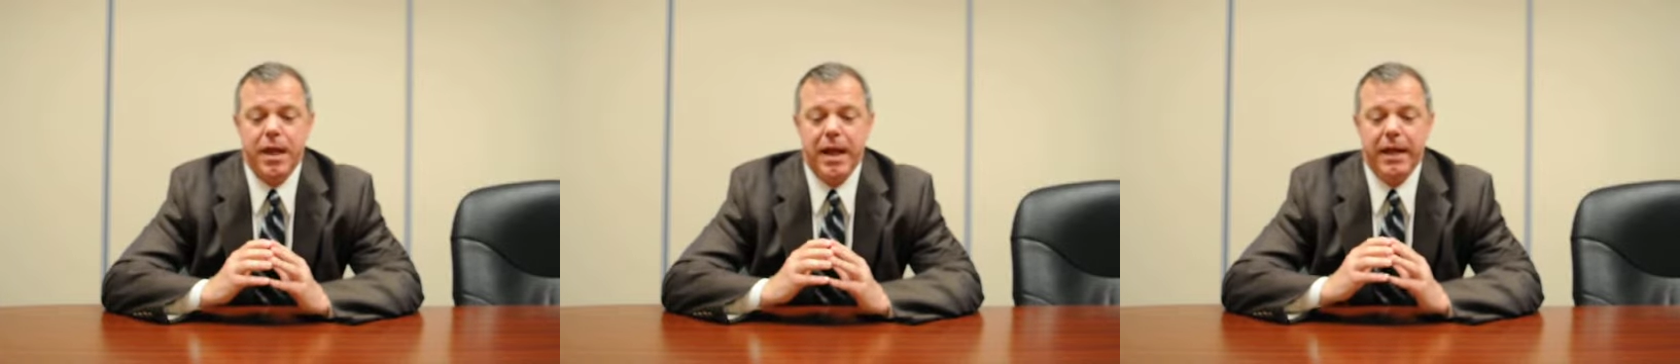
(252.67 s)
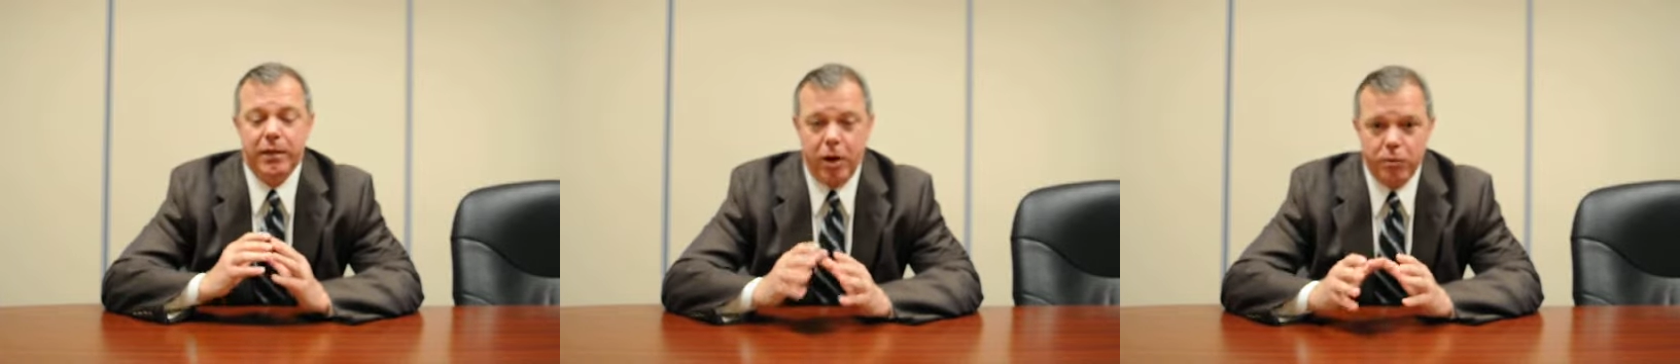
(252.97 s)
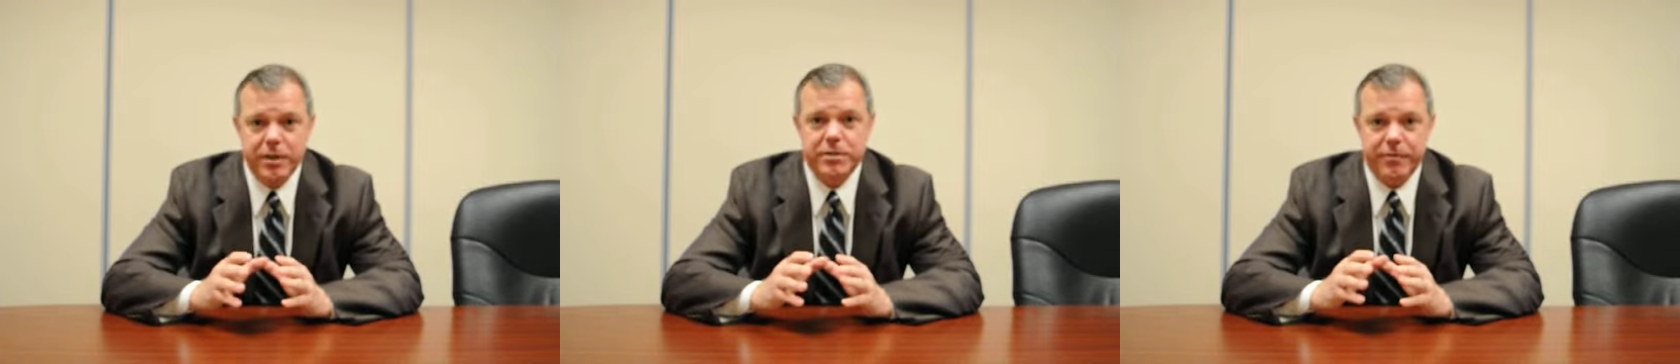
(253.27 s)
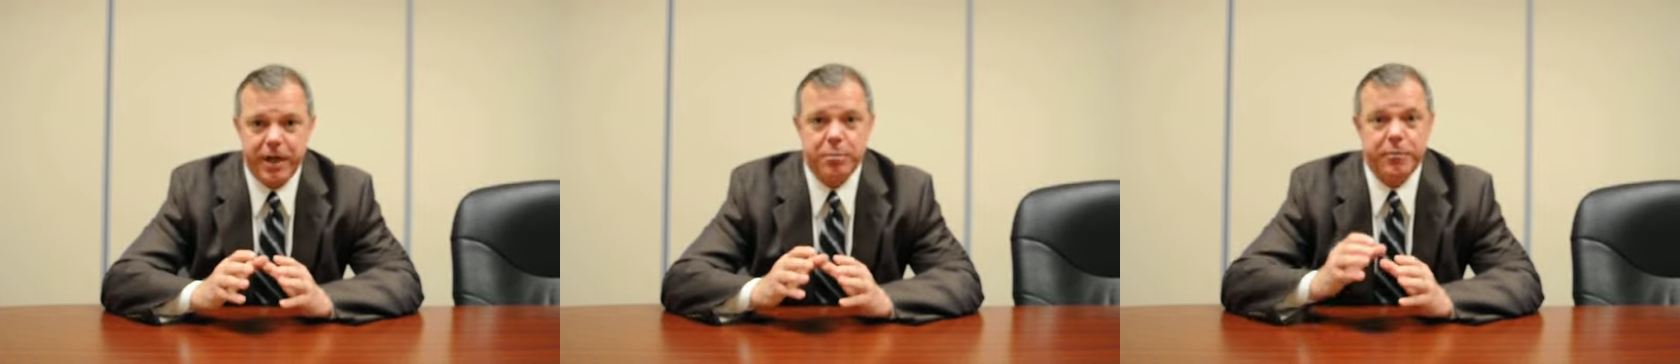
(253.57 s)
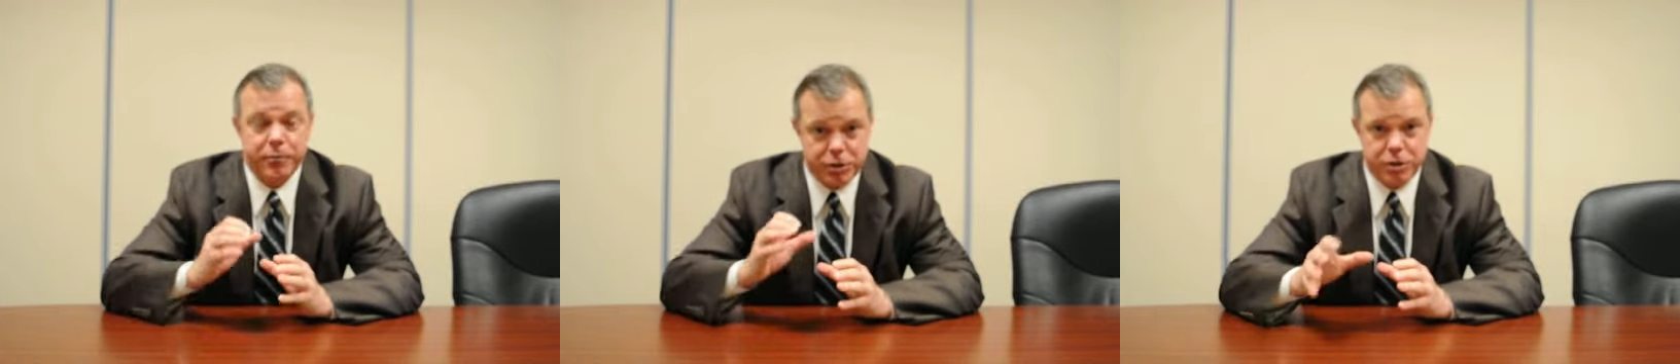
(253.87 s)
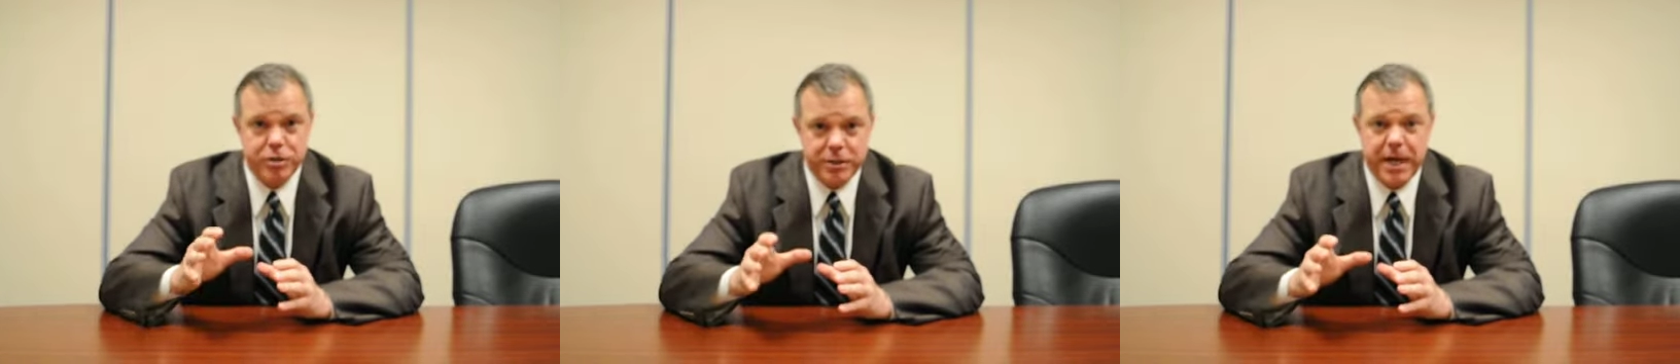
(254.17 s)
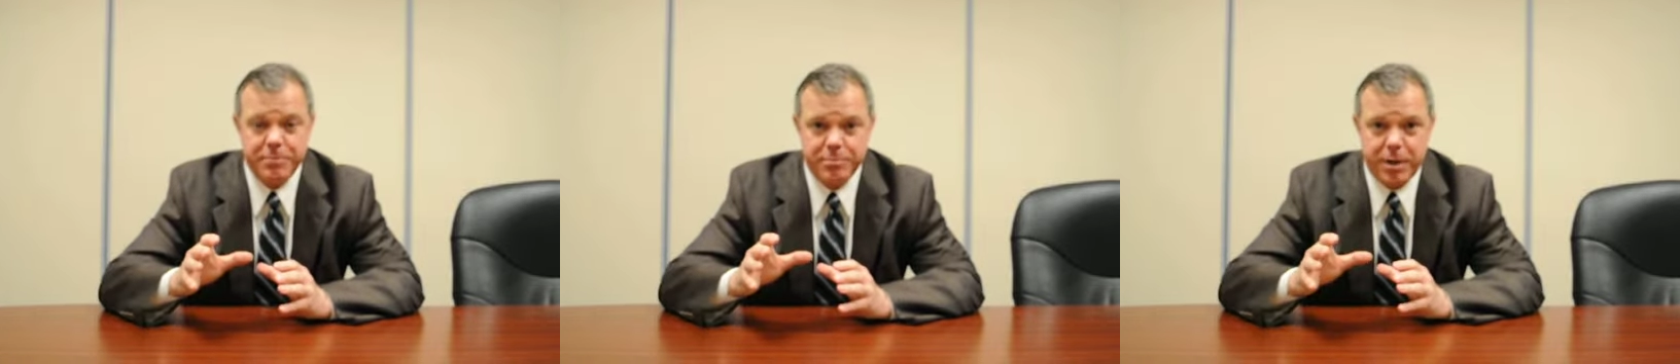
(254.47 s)
loan that's available for certain
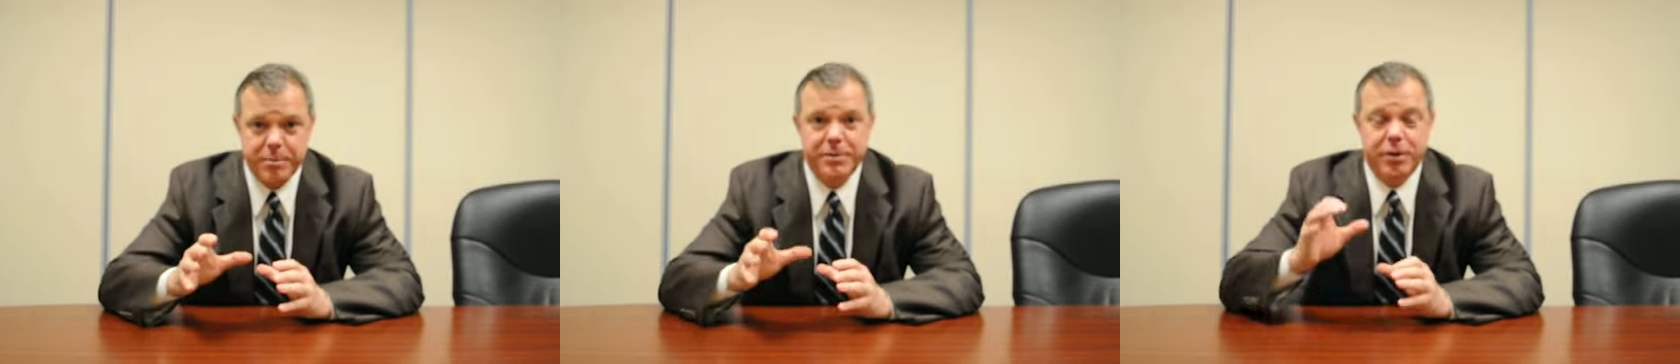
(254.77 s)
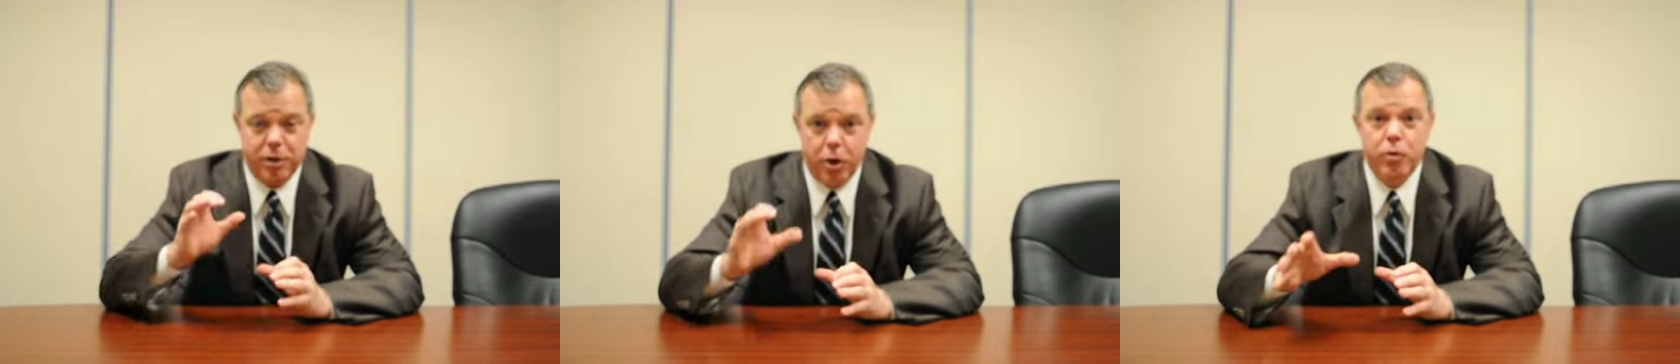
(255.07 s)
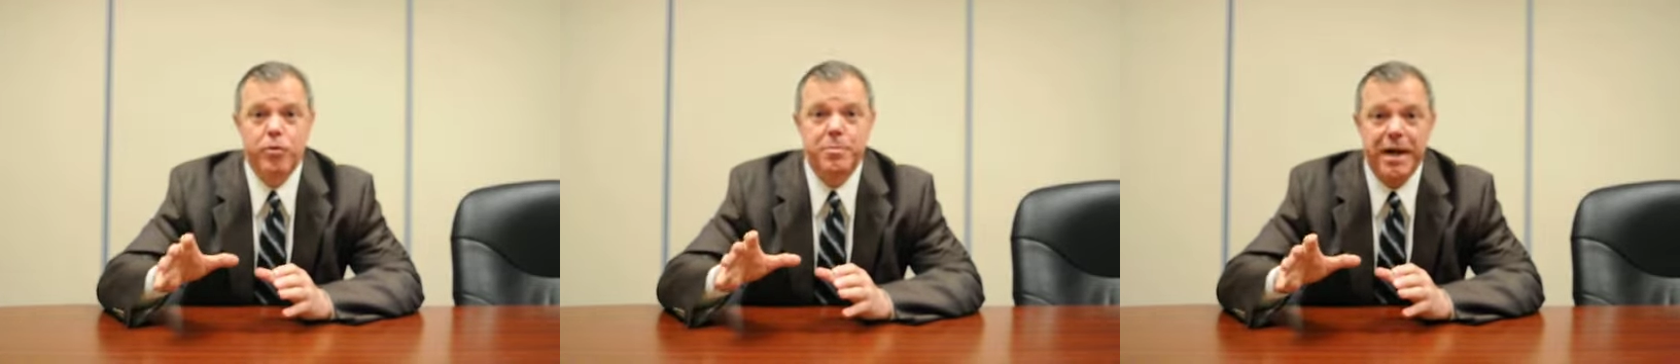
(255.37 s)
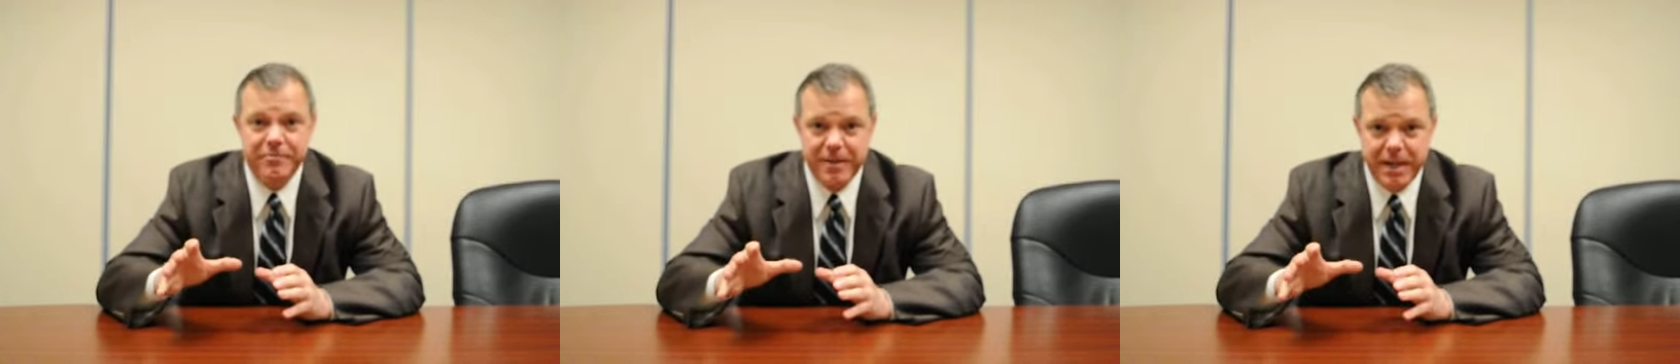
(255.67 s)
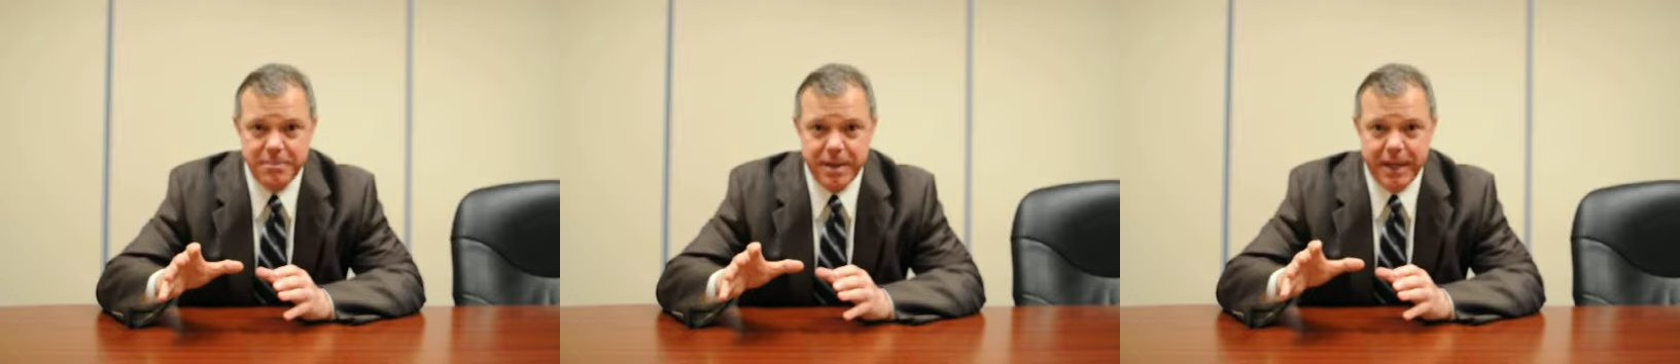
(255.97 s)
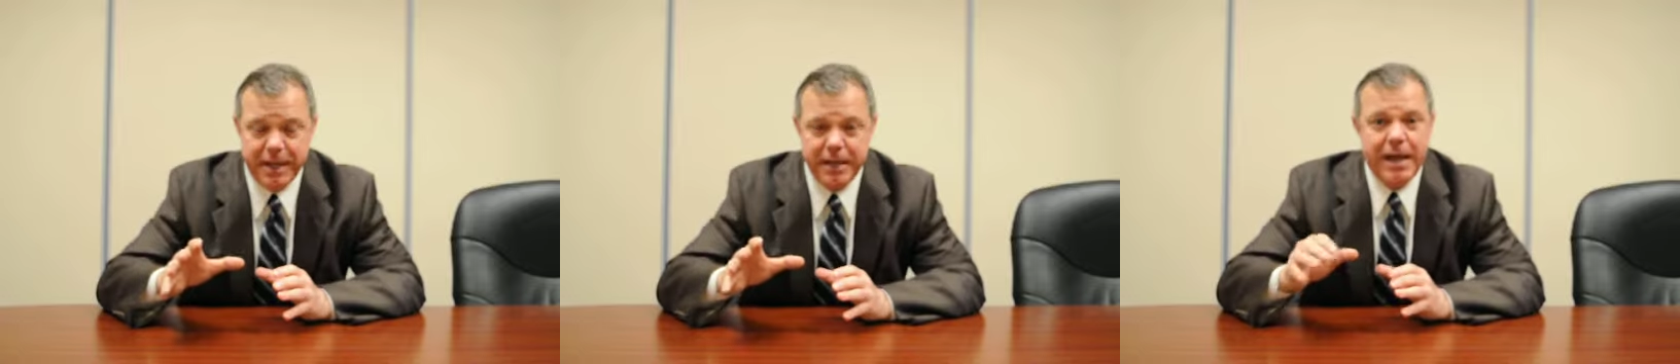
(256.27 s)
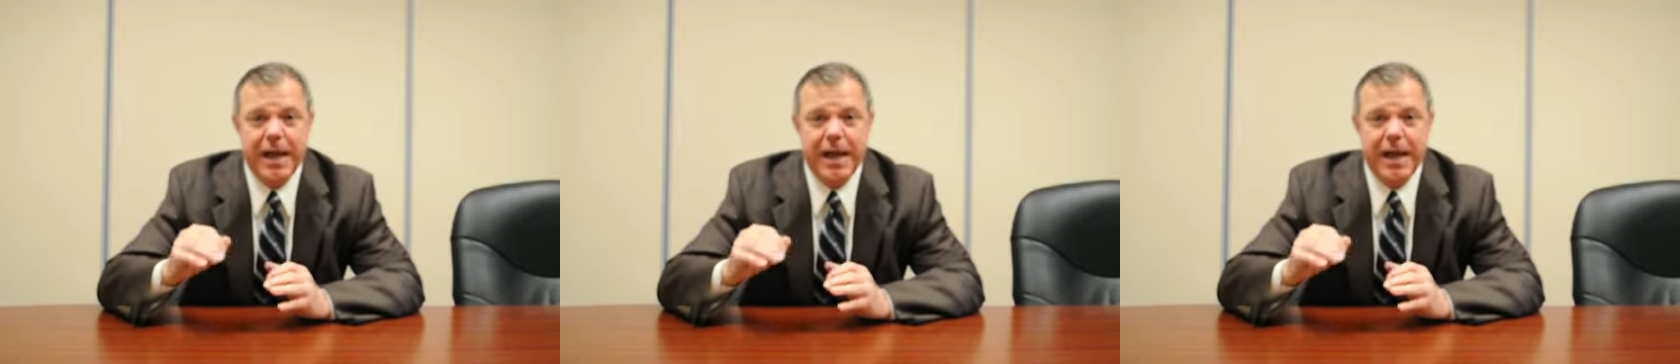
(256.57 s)
types of properties that are owned by Fannie Mae,